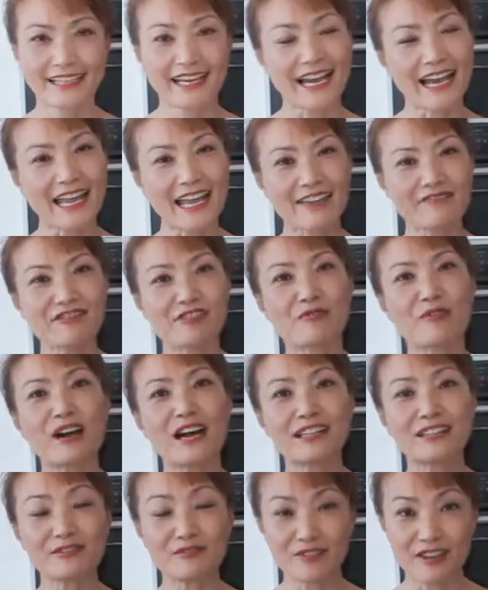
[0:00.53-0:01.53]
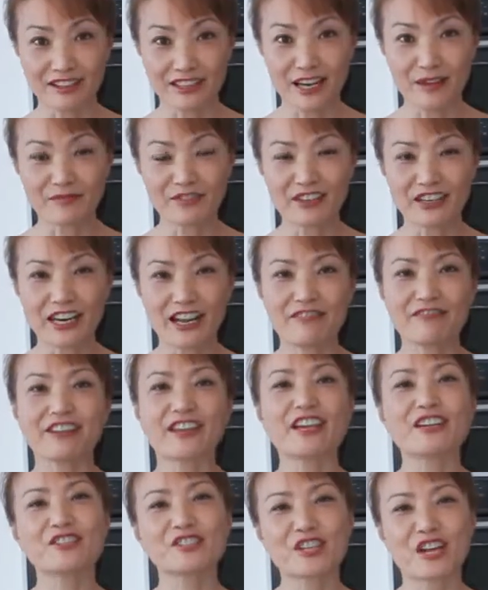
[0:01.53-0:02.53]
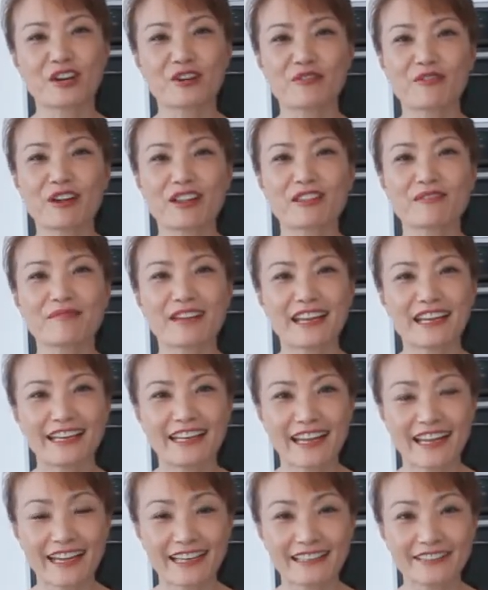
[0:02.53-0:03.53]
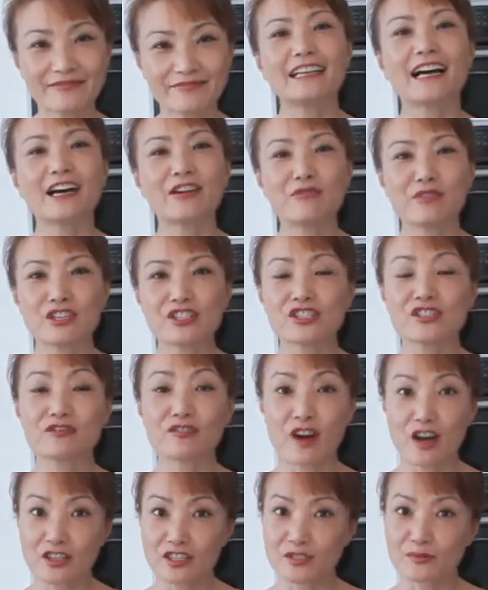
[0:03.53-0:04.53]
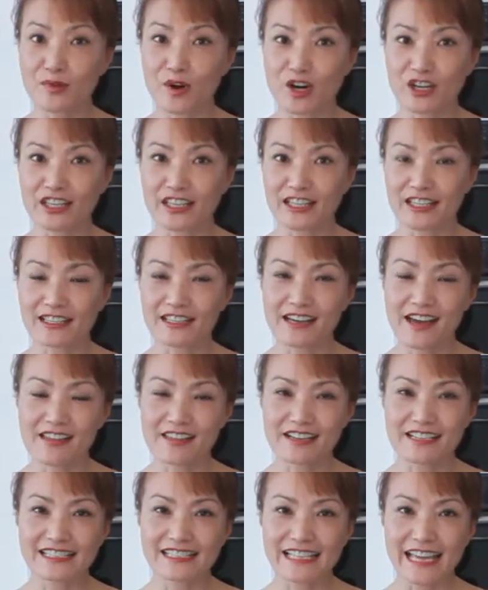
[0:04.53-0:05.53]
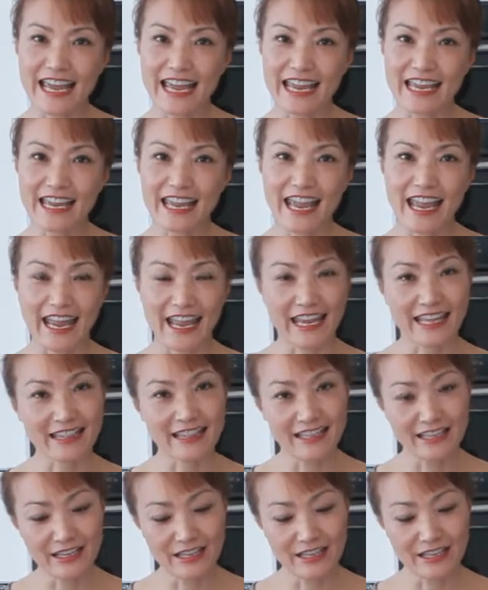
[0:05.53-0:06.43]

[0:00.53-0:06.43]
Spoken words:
Hi everyone, welcome to Loving and Sharing with Maylin. I went to Vaughn's Market the other day and